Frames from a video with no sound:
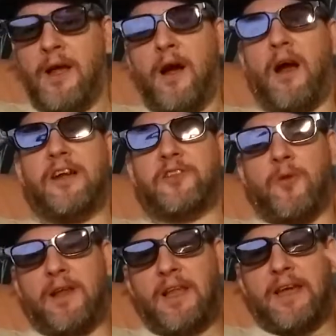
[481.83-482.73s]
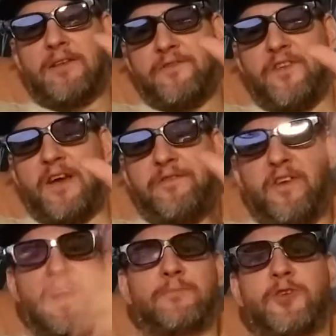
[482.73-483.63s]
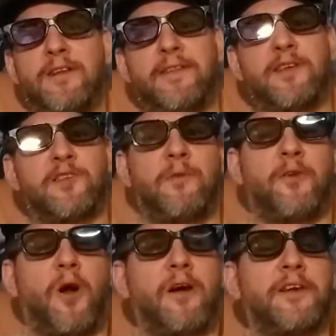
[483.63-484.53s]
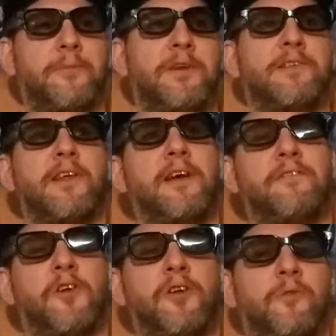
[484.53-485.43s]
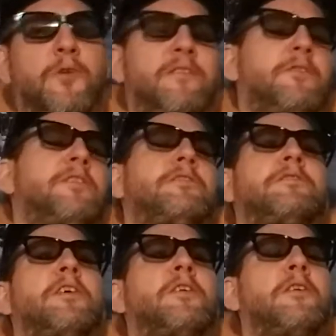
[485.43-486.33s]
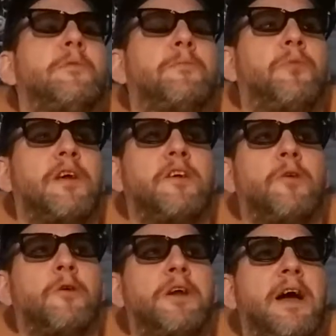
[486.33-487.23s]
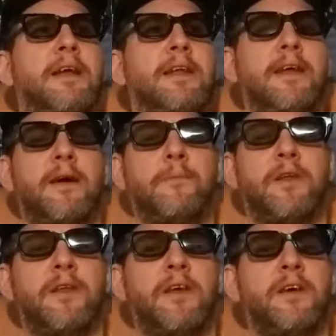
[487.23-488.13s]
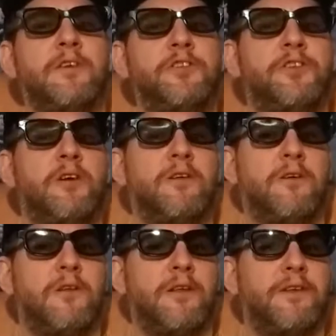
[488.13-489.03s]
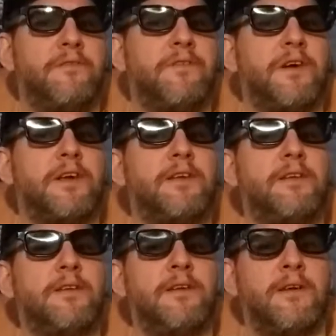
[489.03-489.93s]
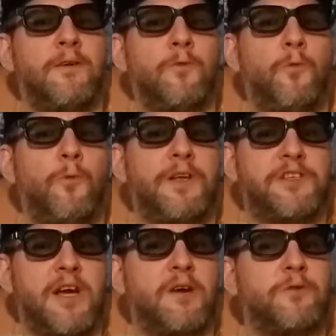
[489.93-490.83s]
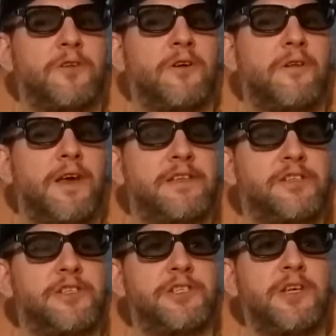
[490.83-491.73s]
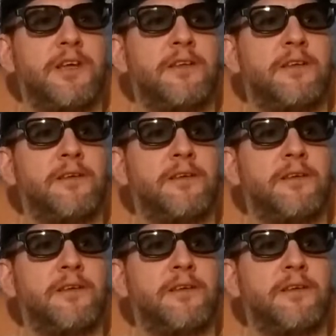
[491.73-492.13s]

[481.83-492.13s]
Alright, so I like... Fuck, I'm trying to think of some other arguments that I've heard. What else have I heard about breakcore and IDM and jungle and fucking witch house and all that shit?